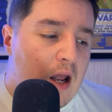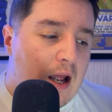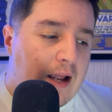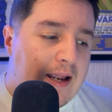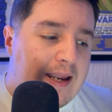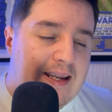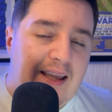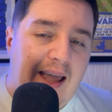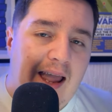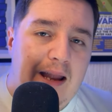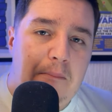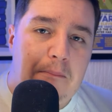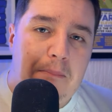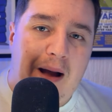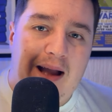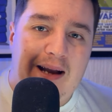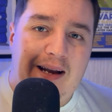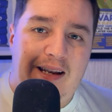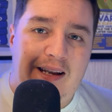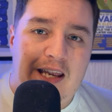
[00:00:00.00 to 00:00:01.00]
He came
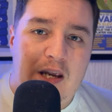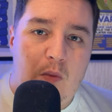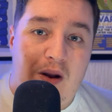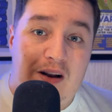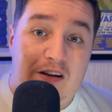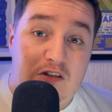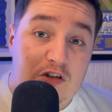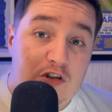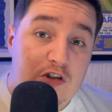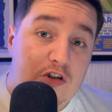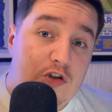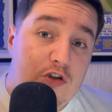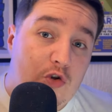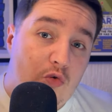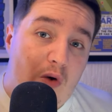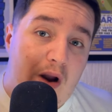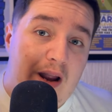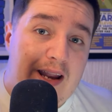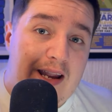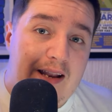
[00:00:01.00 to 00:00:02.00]
back and he went
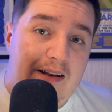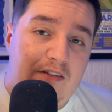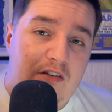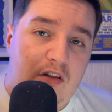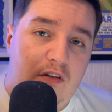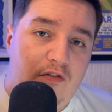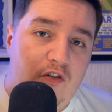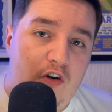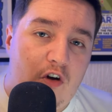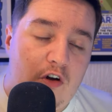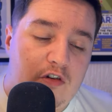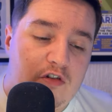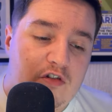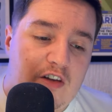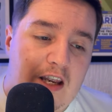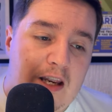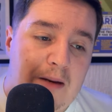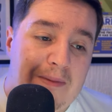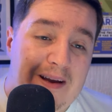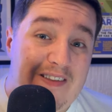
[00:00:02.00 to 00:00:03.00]
straight into the first
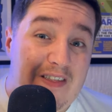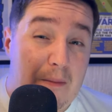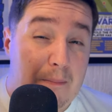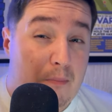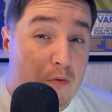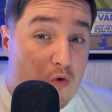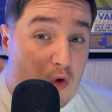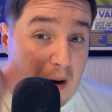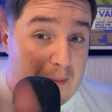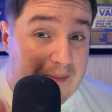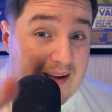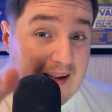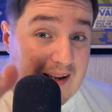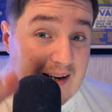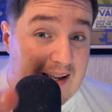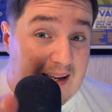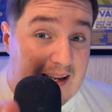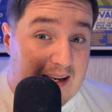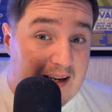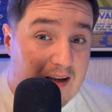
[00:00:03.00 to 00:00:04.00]
team in the Premier
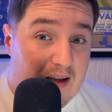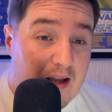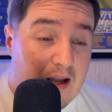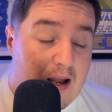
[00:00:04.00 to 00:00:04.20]
League.